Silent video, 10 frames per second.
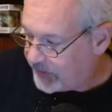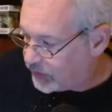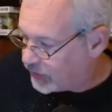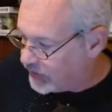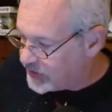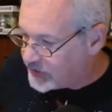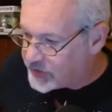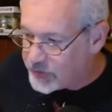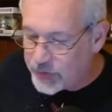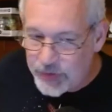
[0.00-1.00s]
the origin
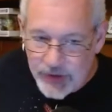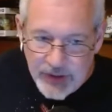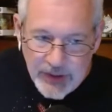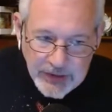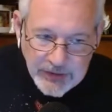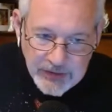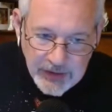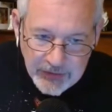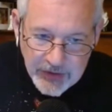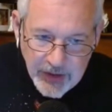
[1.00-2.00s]
story and
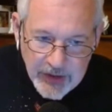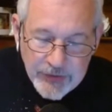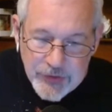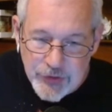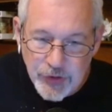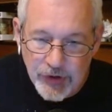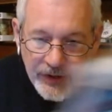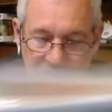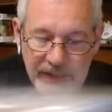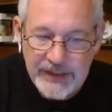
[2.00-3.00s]
and kind of the
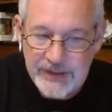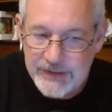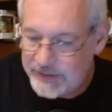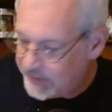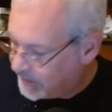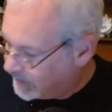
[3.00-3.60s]
journey and